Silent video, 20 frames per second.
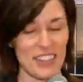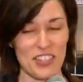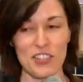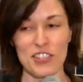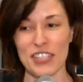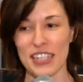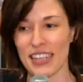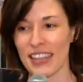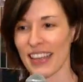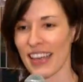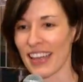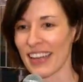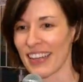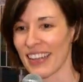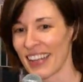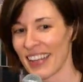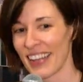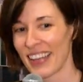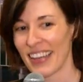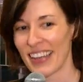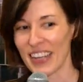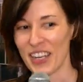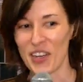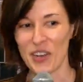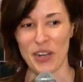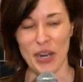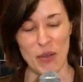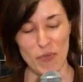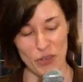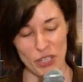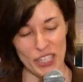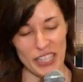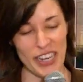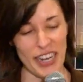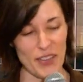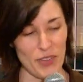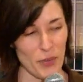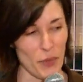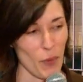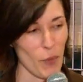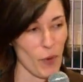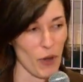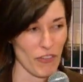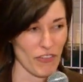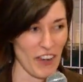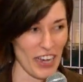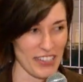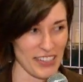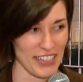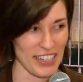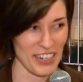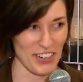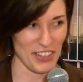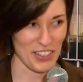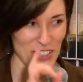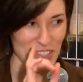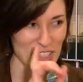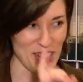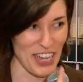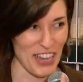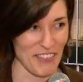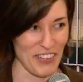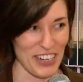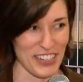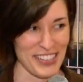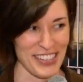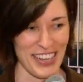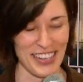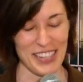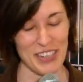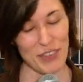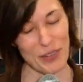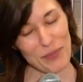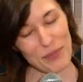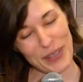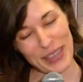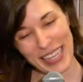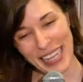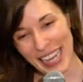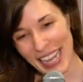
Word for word: to see that. You know, and I'm really anthropomorphizing here. This is not very scientific, but they